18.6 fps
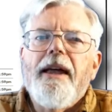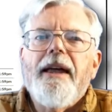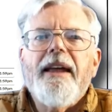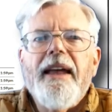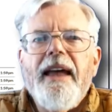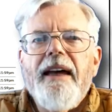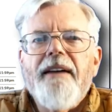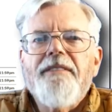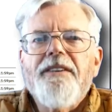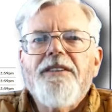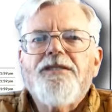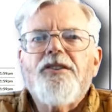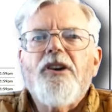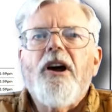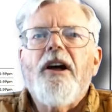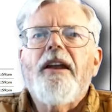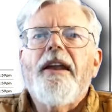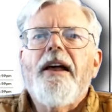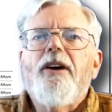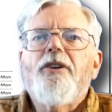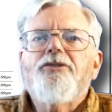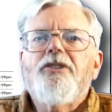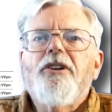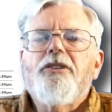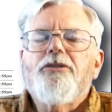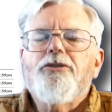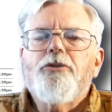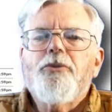Canvas allows the
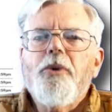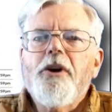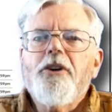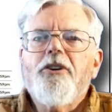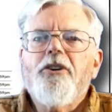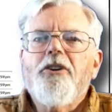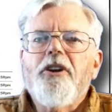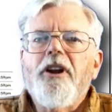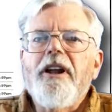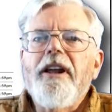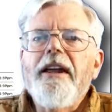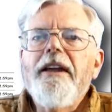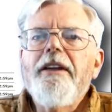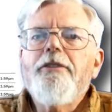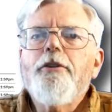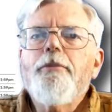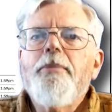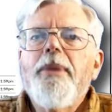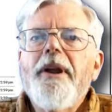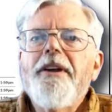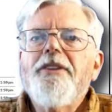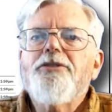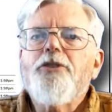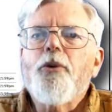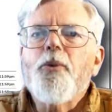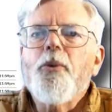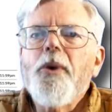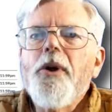instructor to either place a
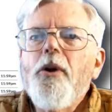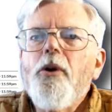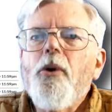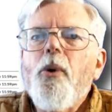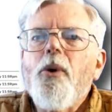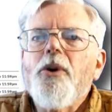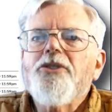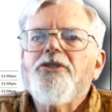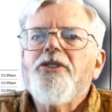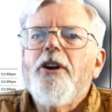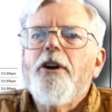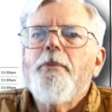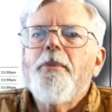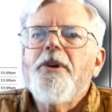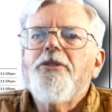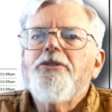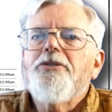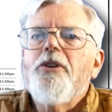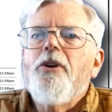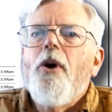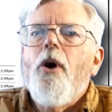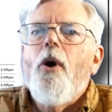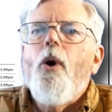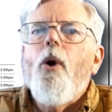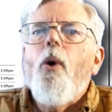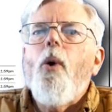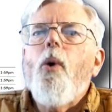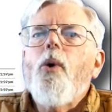real course syllabus
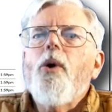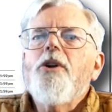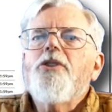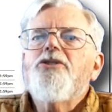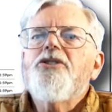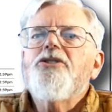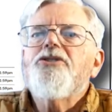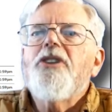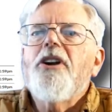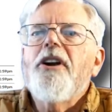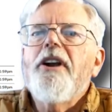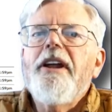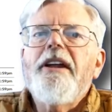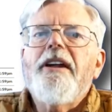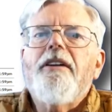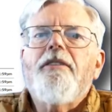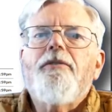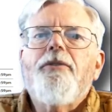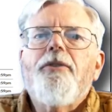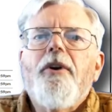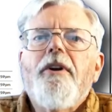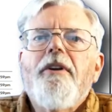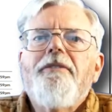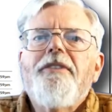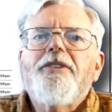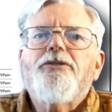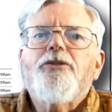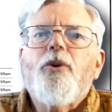or just a link in front of
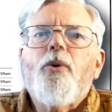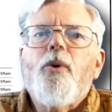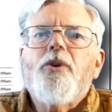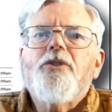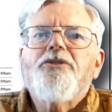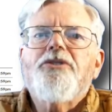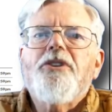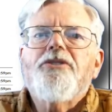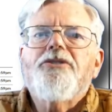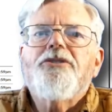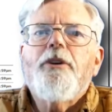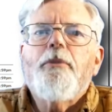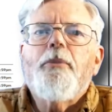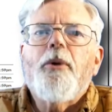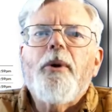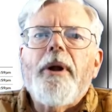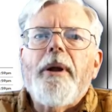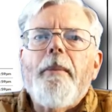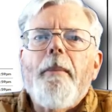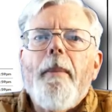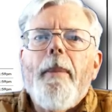its course summary.